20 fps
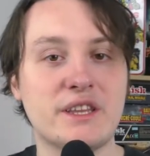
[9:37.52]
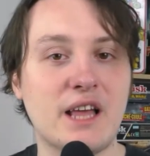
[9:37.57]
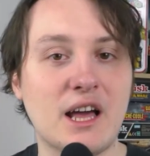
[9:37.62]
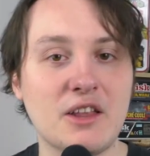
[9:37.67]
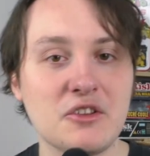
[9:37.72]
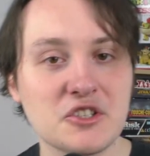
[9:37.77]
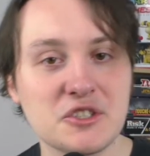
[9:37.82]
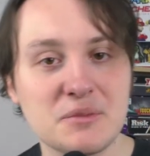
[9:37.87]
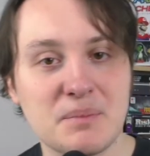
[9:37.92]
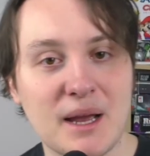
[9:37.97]
the
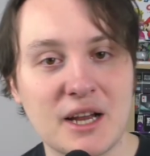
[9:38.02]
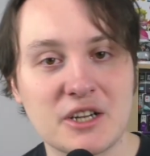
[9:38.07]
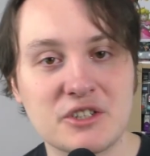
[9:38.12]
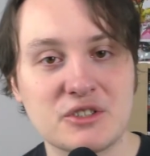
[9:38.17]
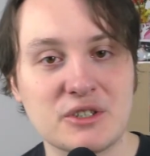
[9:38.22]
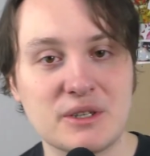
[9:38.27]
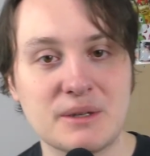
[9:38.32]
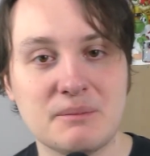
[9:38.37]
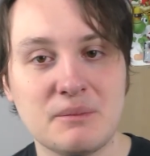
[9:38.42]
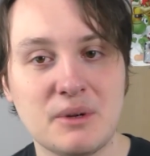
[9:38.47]
other
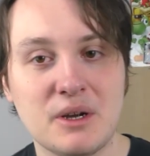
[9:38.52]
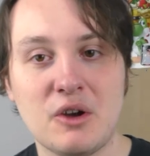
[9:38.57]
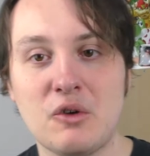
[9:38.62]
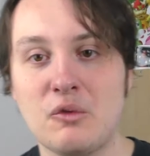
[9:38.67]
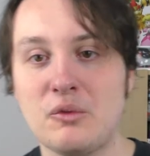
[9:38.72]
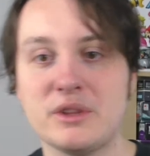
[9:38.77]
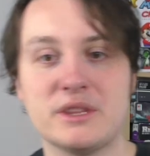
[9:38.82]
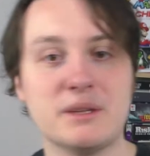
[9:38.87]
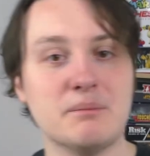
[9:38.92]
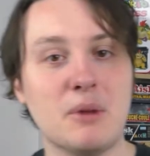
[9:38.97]
spectrum,
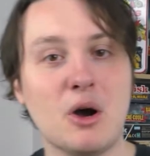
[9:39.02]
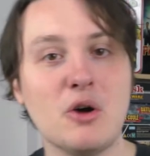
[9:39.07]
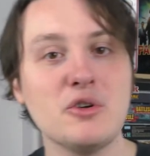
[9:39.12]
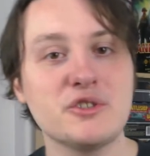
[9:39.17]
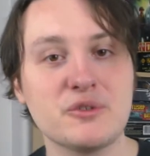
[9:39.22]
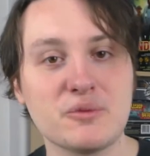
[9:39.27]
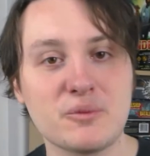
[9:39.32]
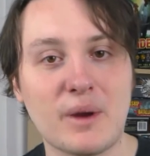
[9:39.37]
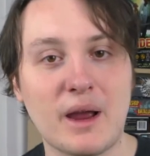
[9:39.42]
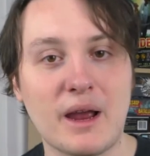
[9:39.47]
with the
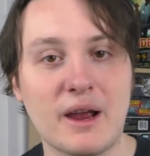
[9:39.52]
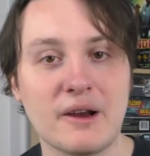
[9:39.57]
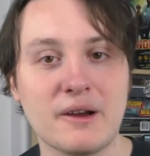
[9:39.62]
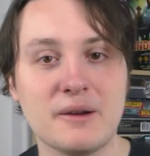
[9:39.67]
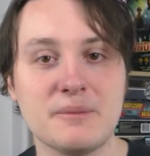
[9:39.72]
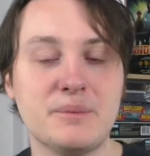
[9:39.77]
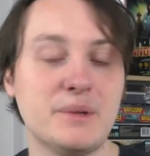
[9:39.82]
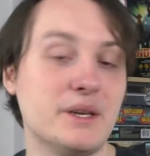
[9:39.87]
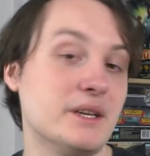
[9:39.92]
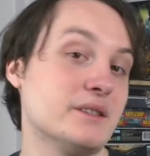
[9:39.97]
most
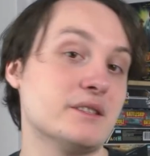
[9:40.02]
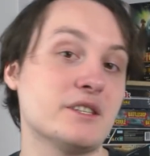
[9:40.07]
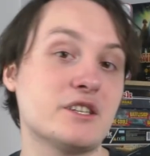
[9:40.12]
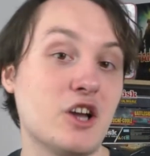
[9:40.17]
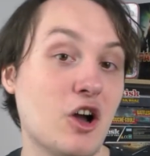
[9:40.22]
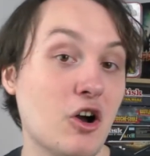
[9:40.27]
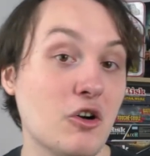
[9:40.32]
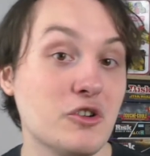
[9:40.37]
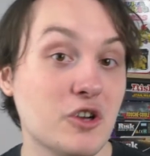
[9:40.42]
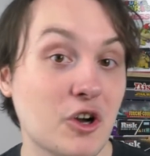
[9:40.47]
rare being the
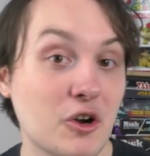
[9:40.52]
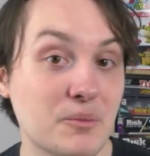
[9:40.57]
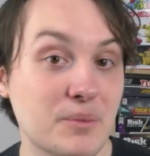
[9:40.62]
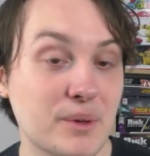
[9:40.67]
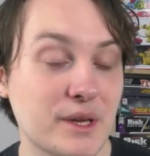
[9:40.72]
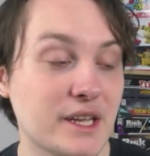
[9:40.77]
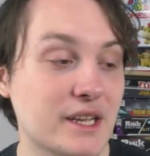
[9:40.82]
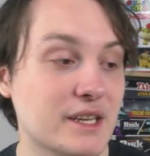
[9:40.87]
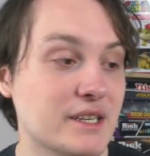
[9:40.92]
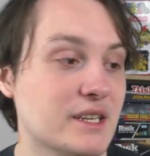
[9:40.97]
cocoa
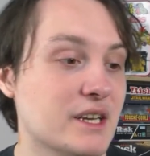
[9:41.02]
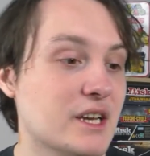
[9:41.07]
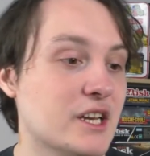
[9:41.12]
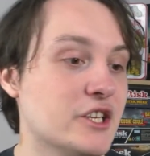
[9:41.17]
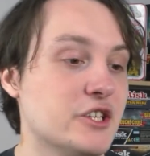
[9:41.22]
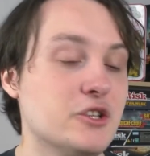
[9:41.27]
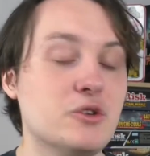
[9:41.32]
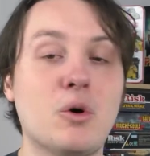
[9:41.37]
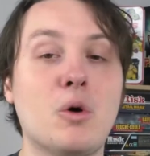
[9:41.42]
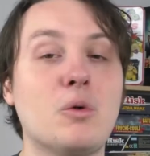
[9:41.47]
bean,
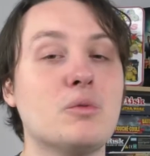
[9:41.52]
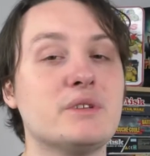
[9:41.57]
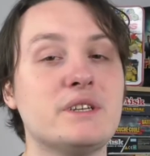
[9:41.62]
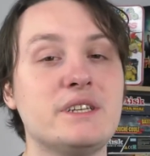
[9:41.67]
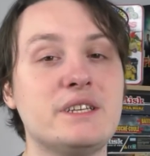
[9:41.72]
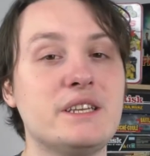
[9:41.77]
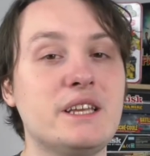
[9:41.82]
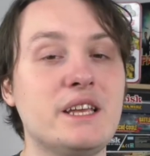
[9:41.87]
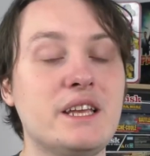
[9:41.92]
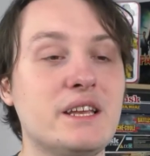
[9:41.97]
you
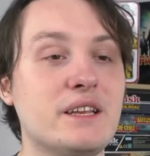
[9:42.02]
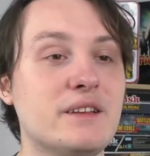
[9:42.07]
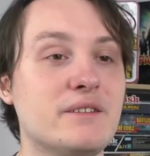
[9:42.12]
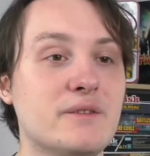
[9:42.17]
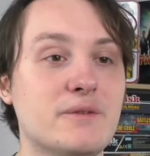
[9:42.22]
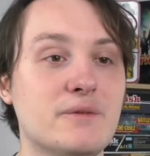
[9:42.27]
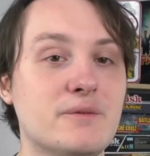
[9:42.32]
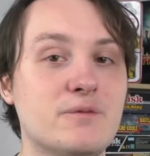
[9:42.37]
only need